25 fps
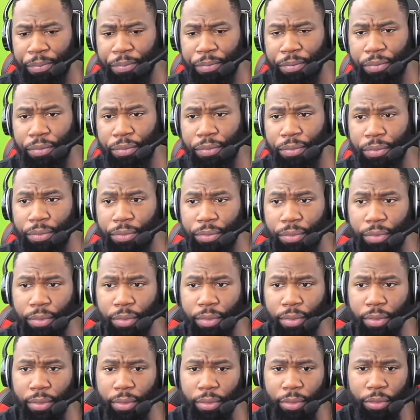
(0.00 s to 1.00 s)

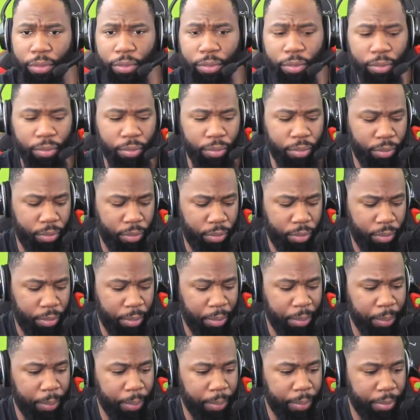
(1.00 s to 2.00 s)

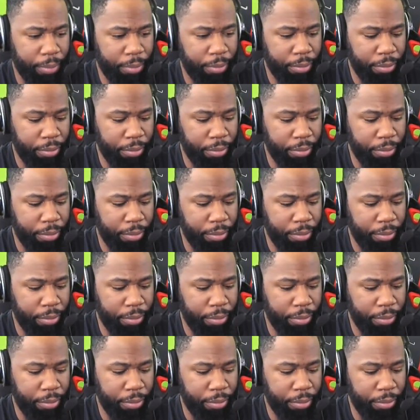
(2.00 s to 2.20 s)
(no one is talking)